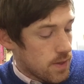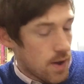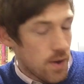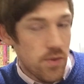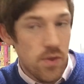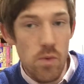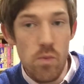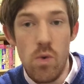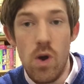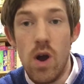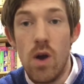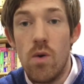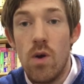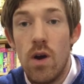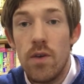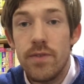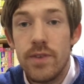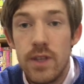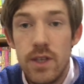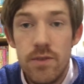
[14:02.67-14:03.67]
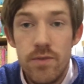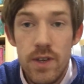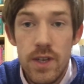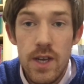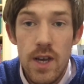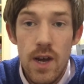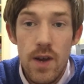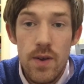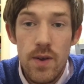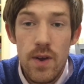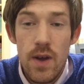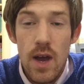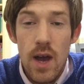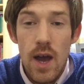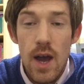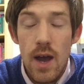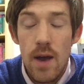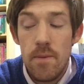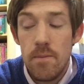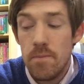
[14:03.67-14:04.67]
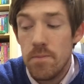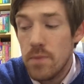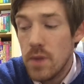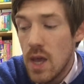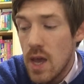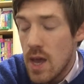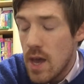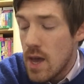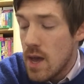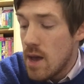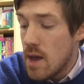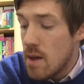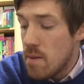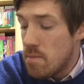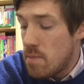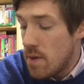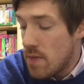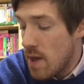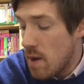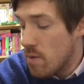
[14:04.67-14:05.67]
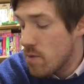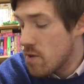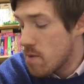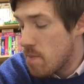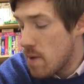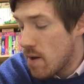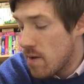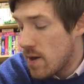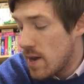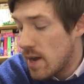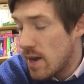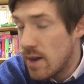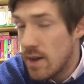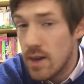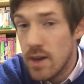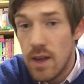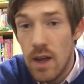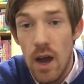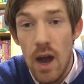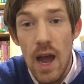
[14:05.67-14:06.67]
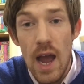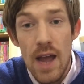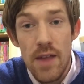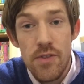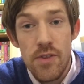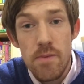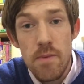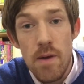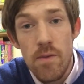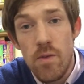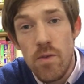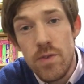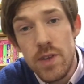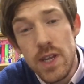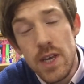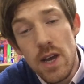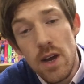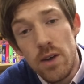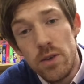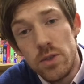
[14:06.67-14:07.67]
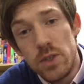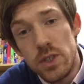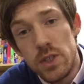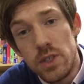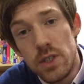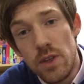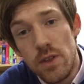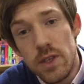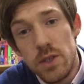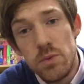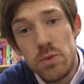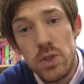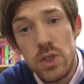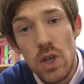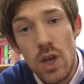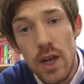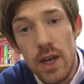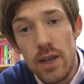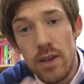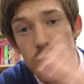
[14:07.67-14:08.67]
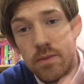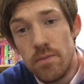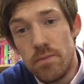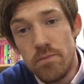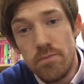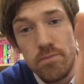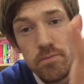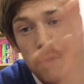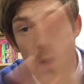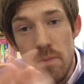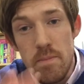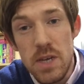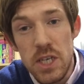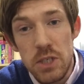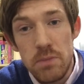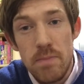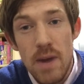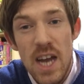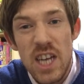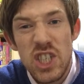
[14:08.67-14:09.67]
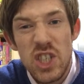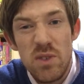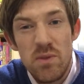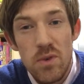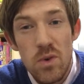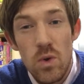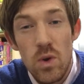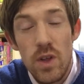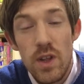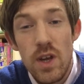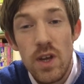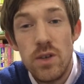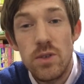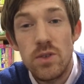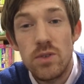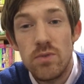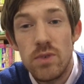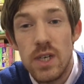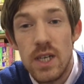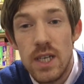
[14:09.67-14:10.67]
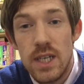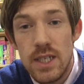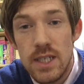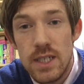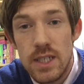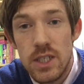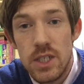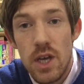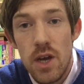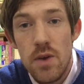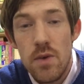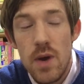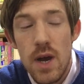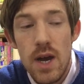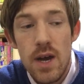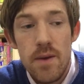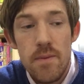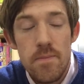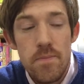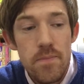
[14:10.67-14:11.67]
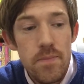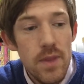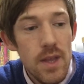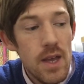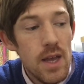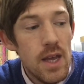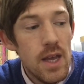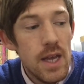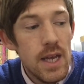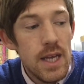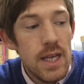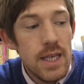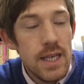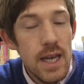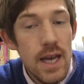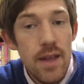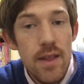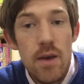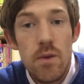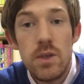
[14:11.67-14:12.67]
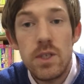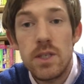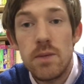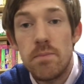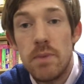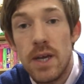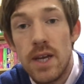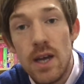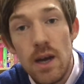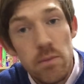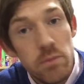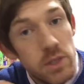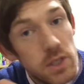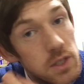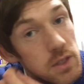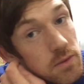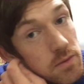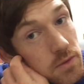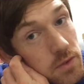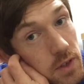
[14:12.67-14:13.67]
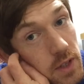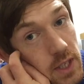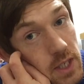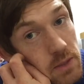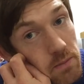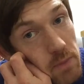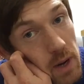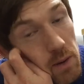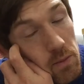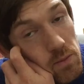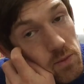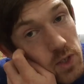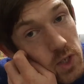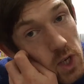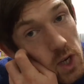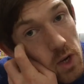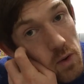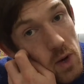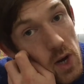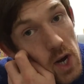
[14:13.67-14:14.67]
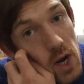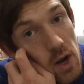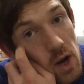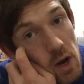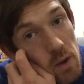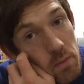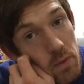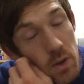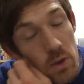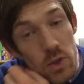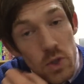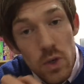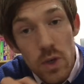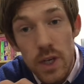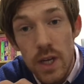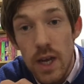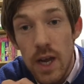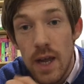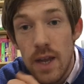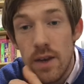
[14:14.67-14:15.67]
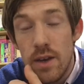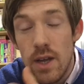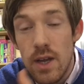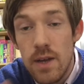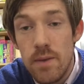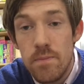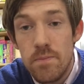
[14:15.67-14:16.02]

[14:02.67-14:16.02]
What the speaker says: those a whirl after this video. But that was about it. I had some other videos, so this was like a mishmash of all of those really. So yeah, that was the pickups for this month. So I hope you enjoyed it, and